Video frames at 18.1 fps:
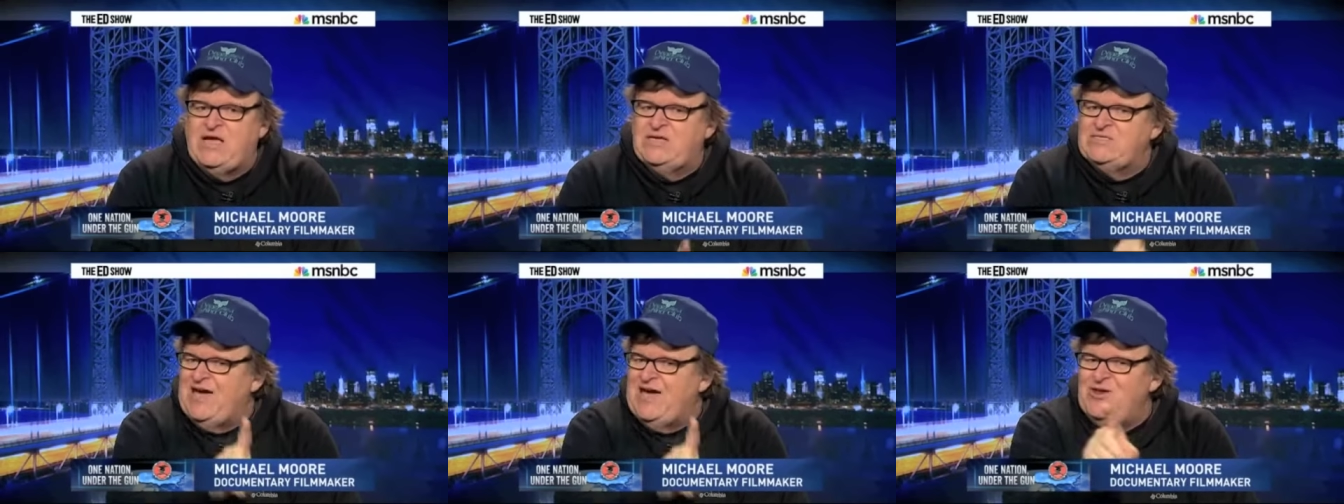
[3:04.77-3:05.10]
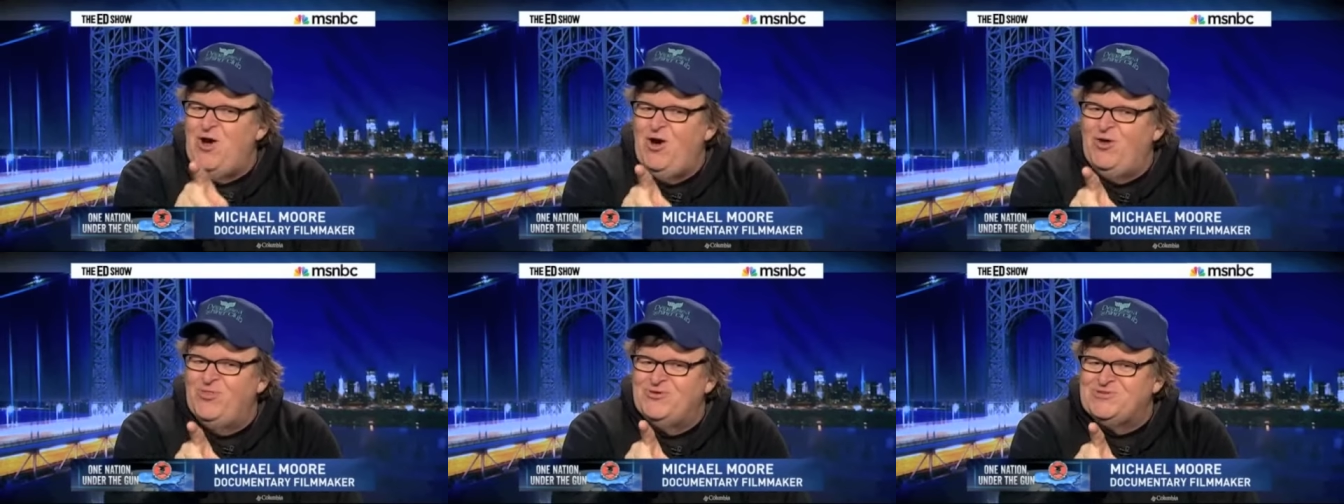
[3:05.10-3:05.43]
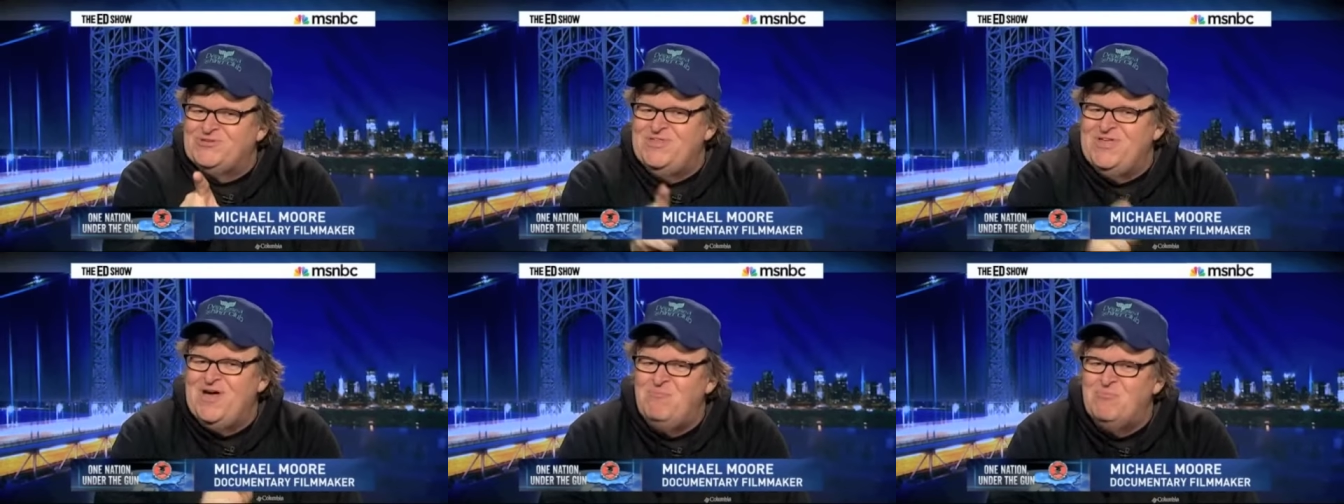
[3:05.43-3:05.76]
Because I know there's
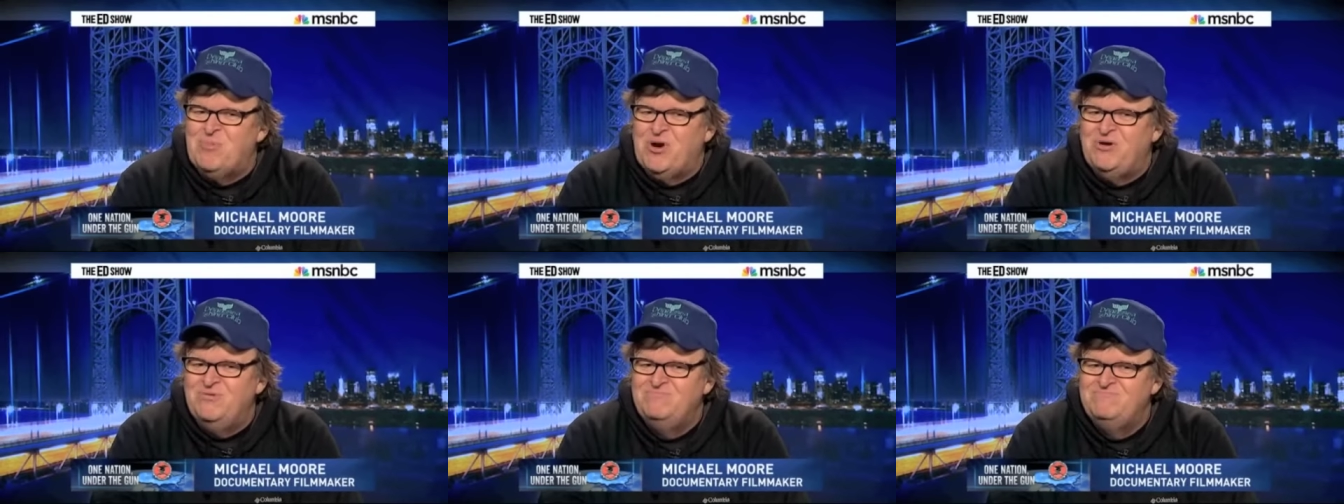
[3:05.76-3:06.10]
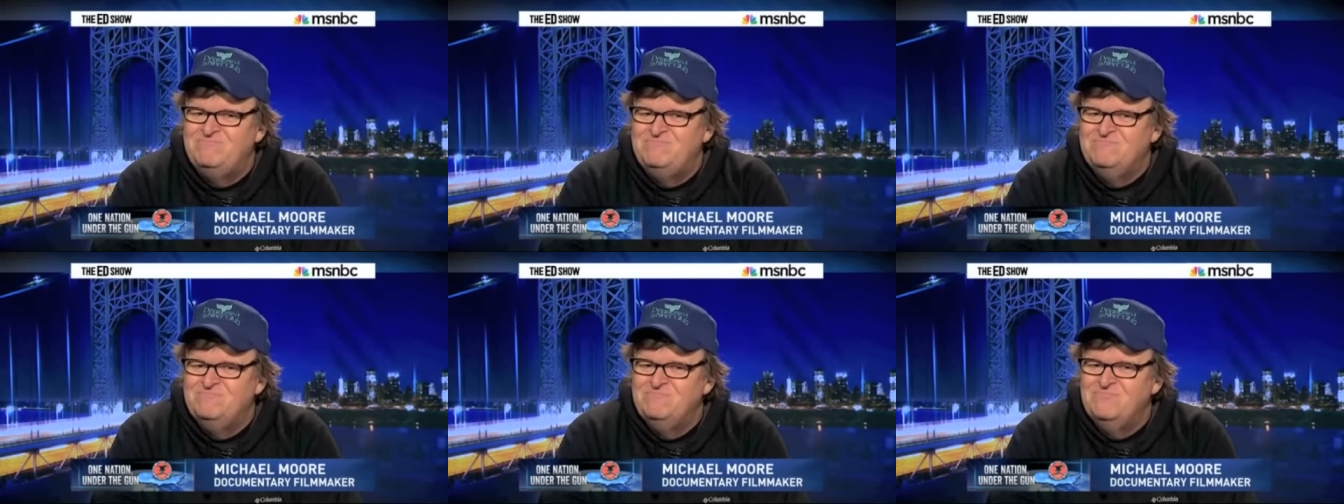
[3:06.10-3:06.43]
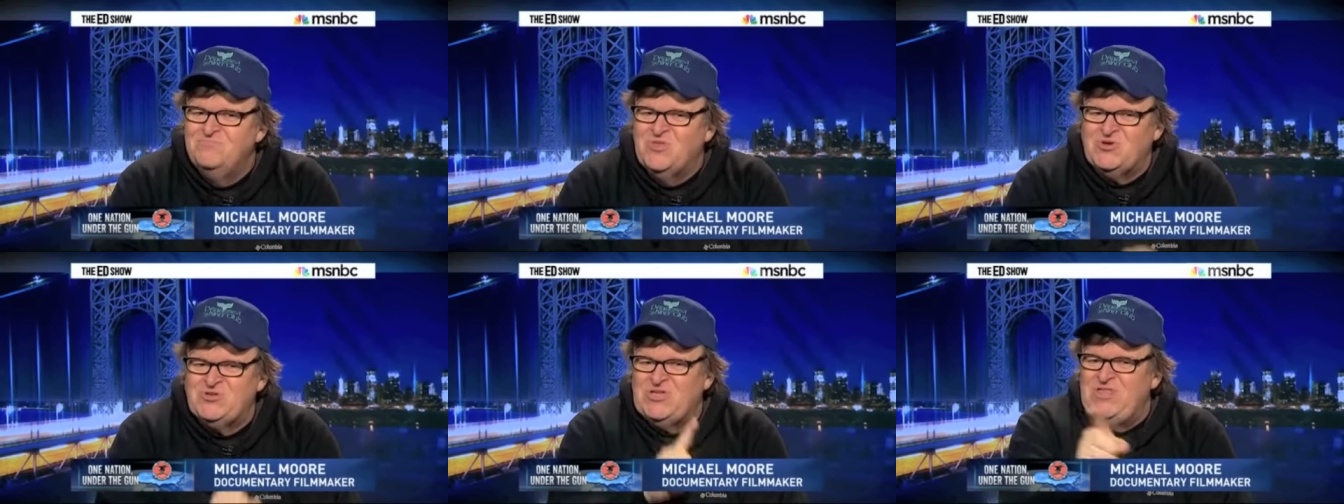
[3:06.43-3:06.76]
a number.
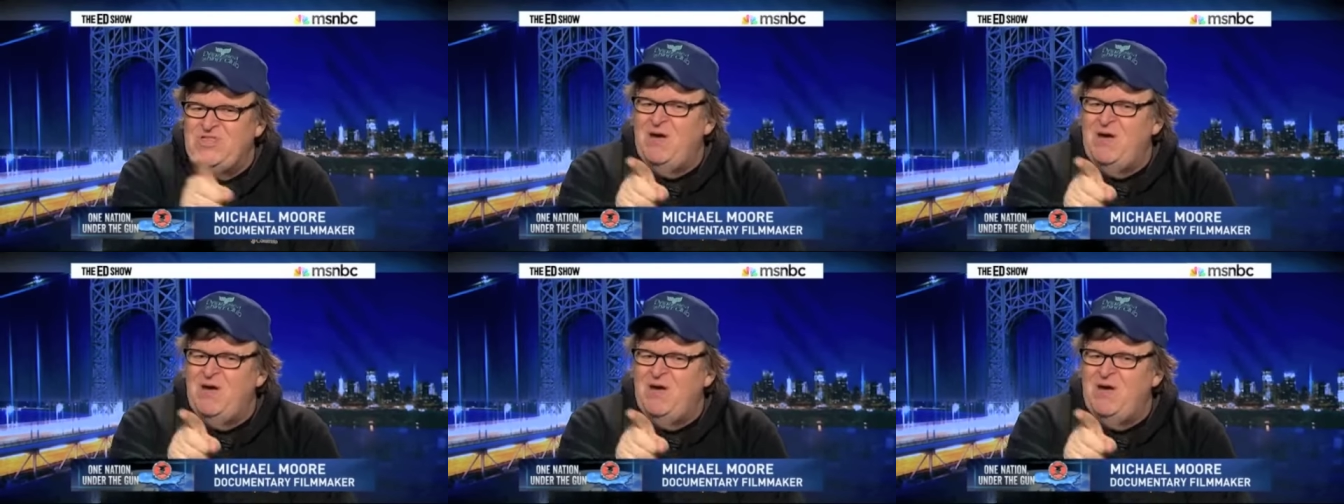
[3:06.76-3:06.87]
There's a